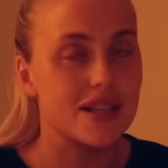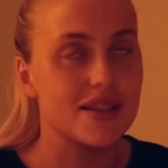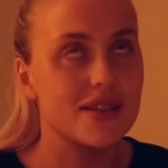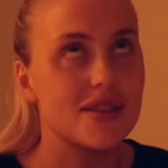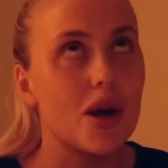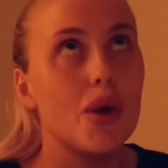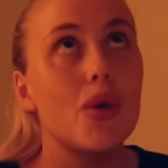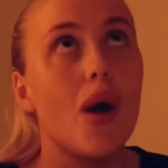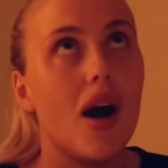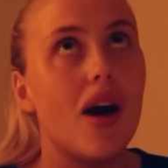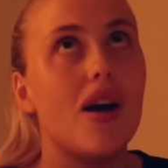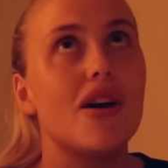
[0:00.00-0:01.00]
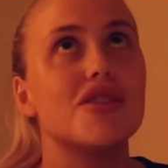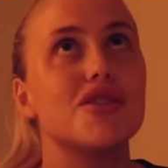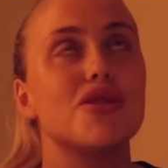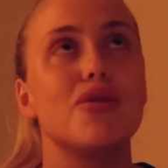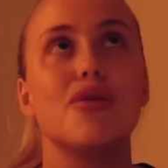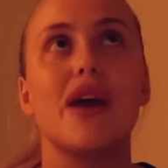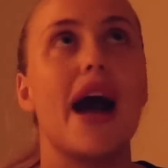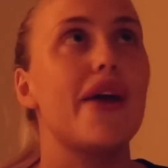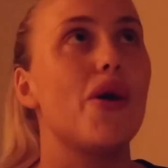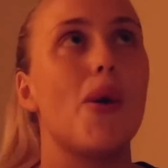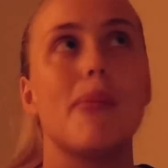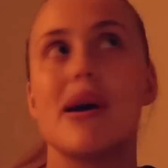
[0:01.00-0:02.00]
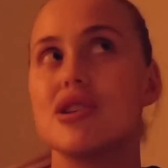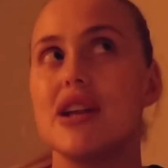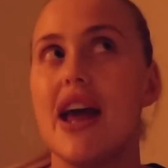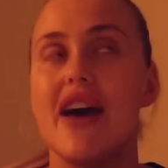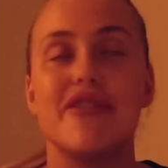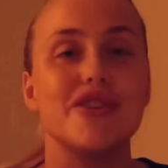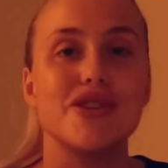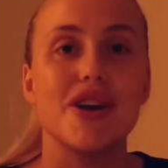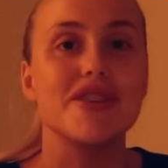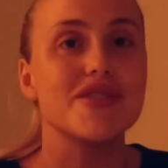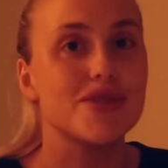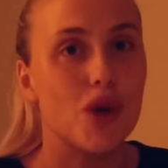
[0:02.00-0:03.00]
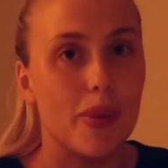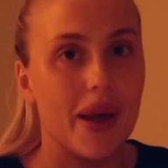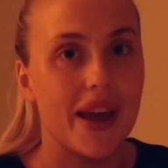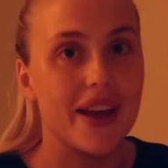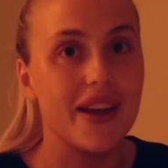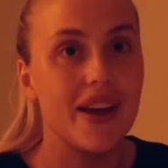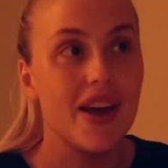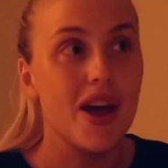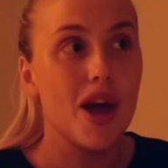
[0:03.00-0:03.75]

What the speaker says: it's so hard, you cannot imagine it ever just stopping.